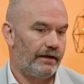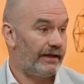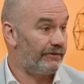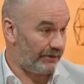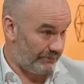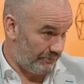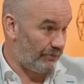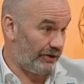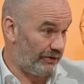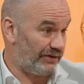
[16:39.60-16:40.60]
Even
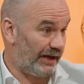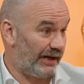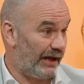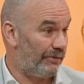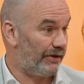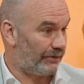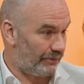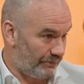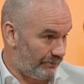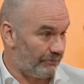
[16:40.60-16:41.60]
what you're saying now about,
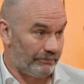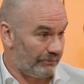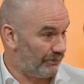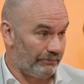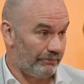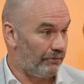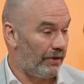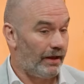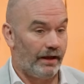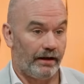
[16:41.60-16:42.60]

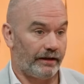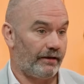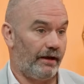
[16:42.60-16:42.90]
like,